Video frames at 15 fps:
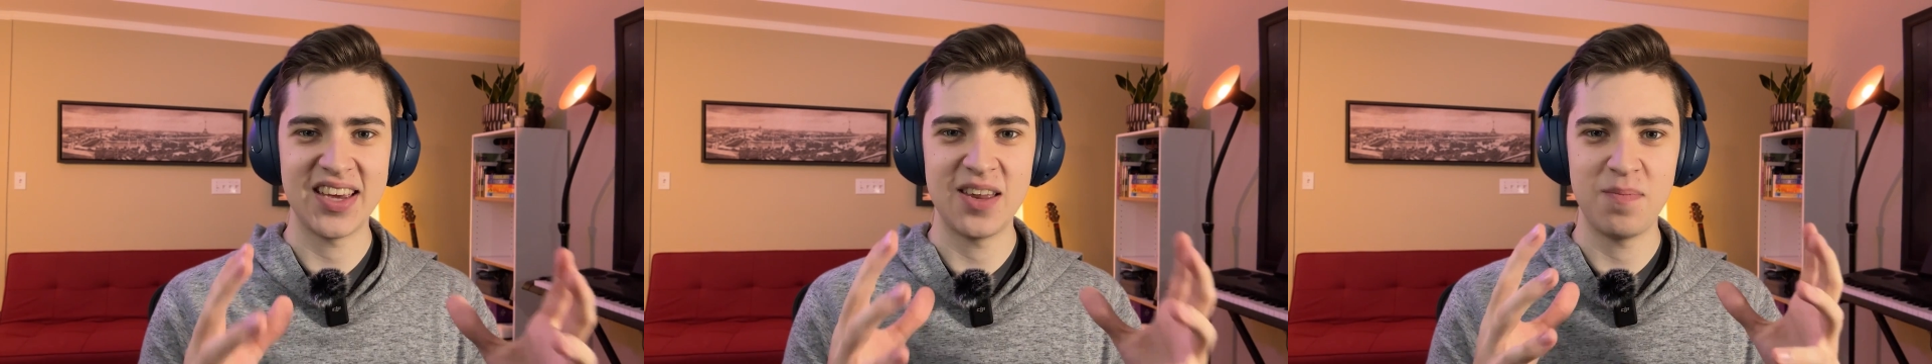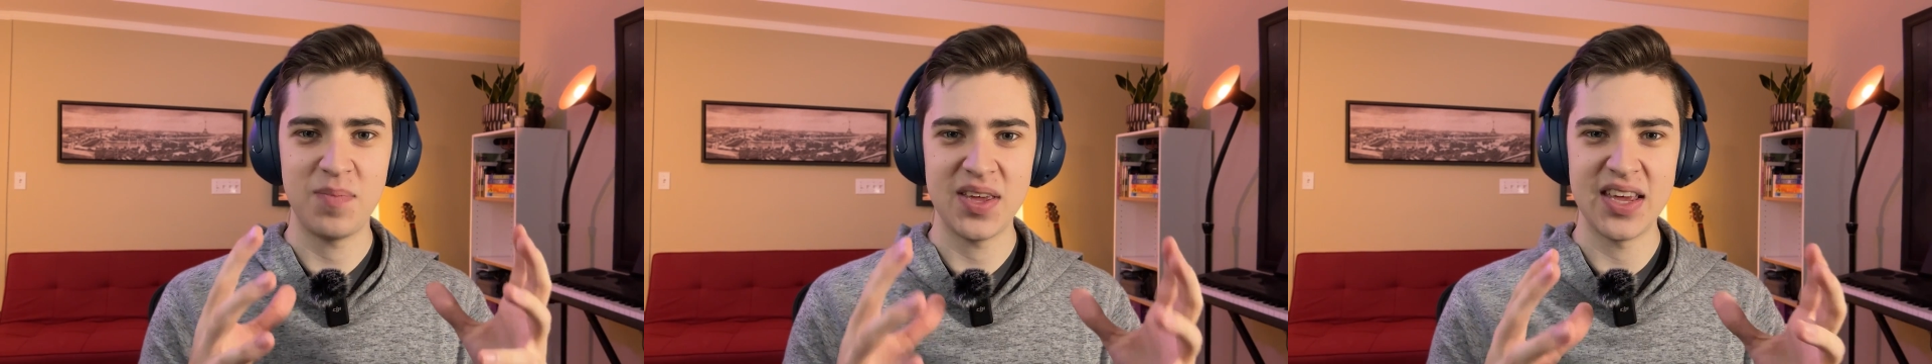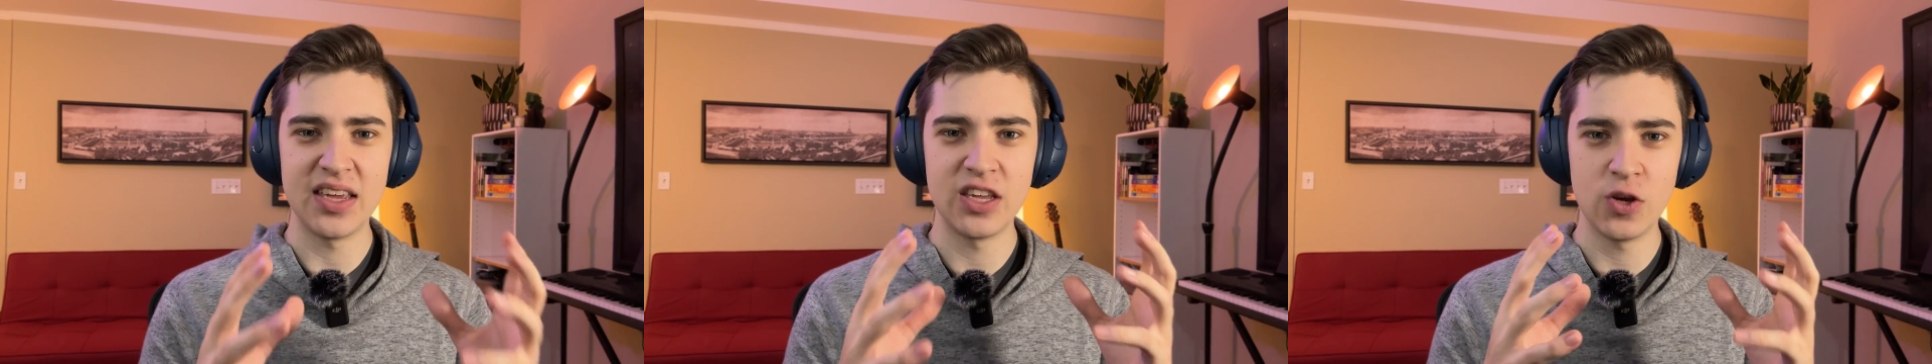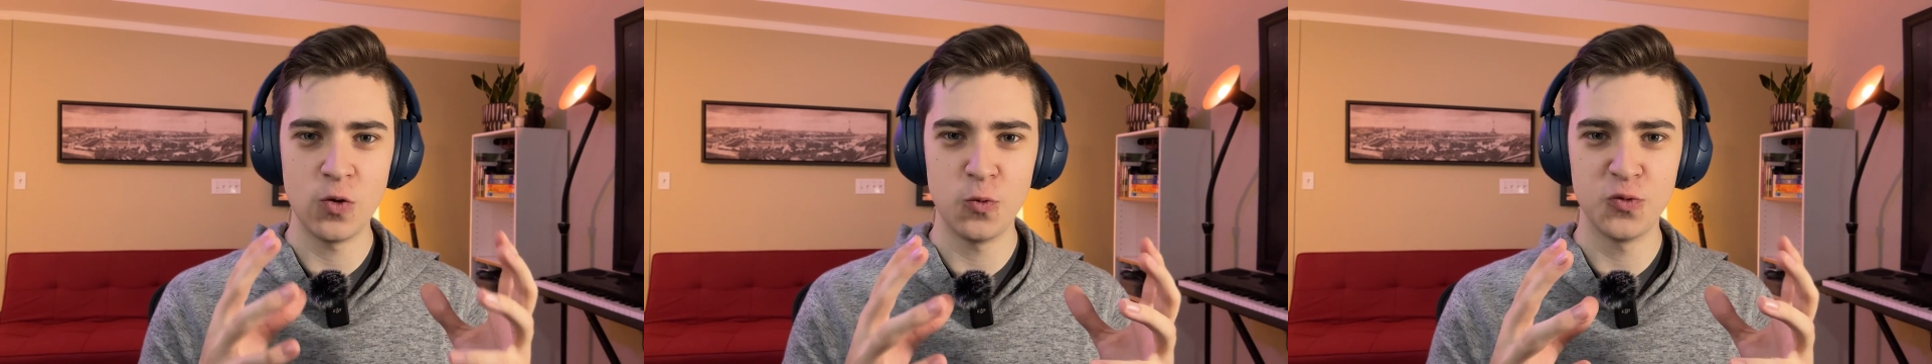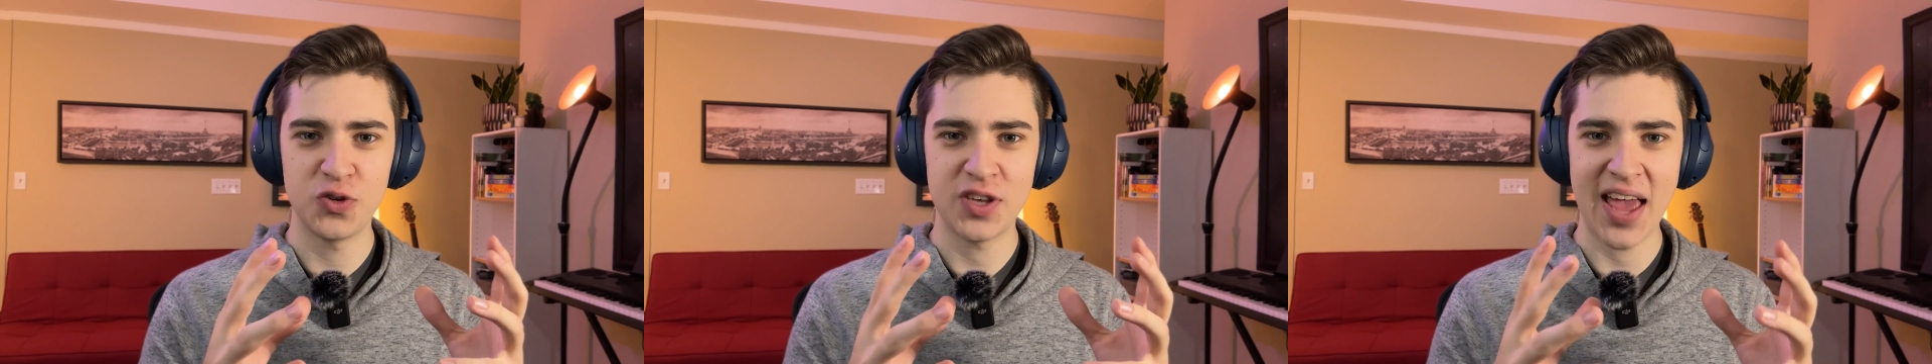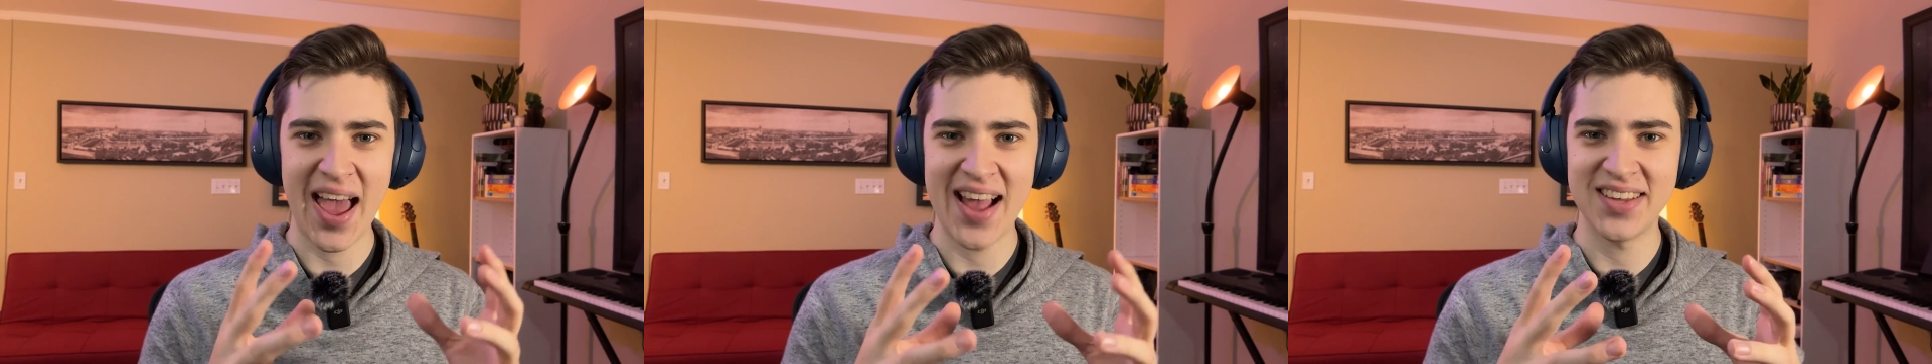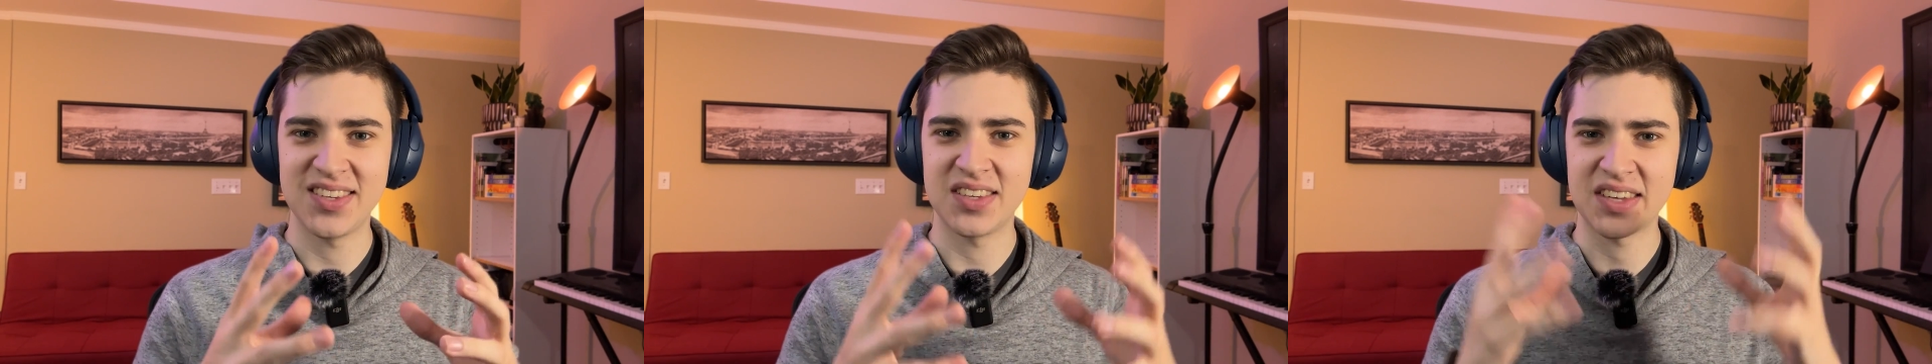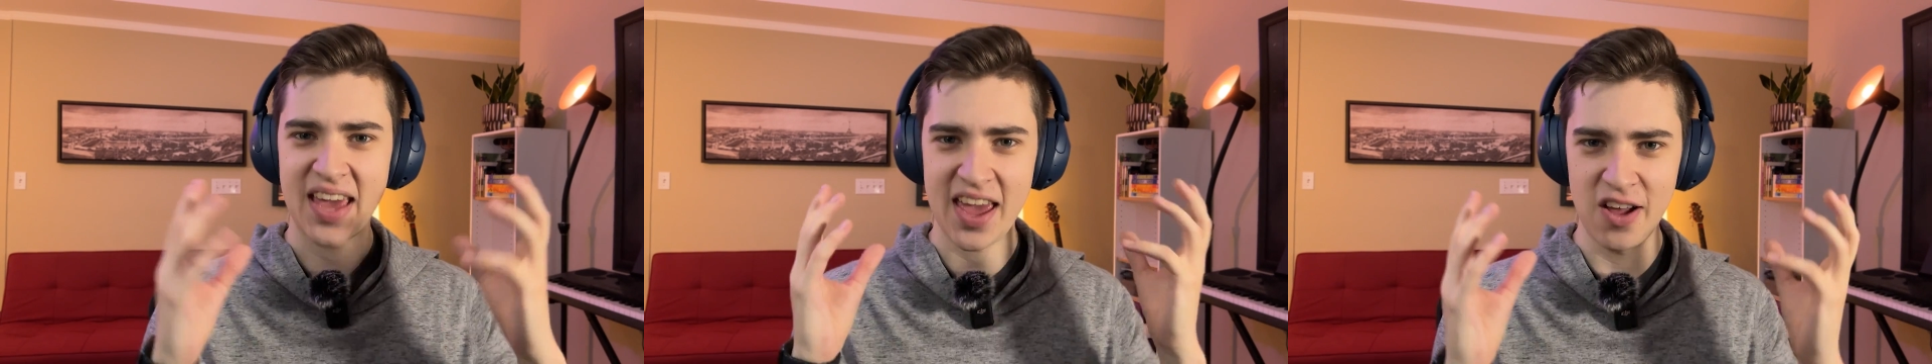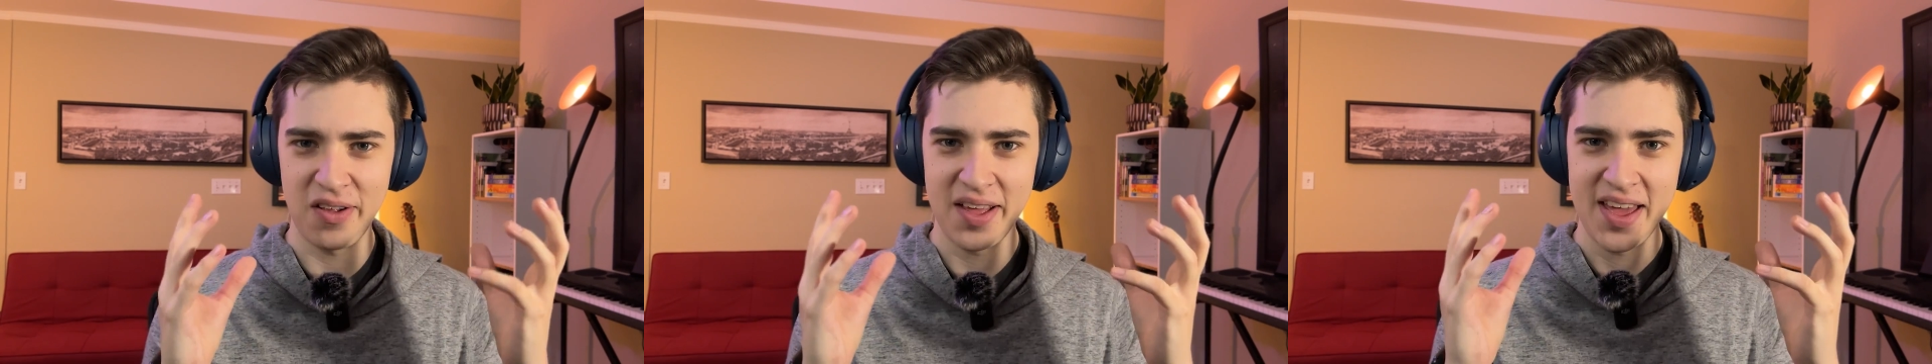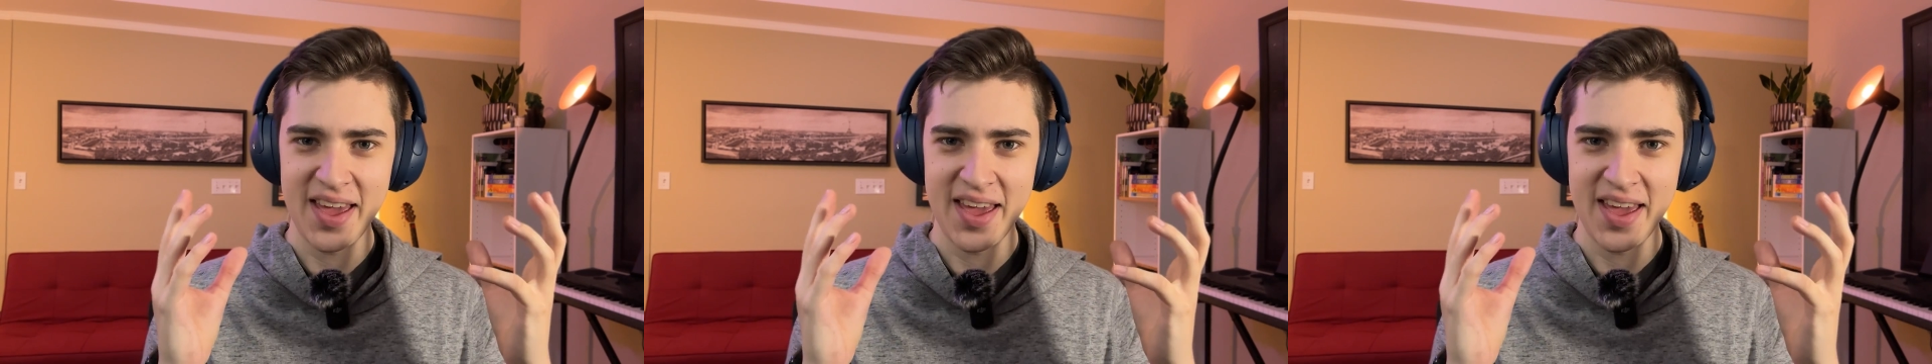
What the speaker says: it being used at scale.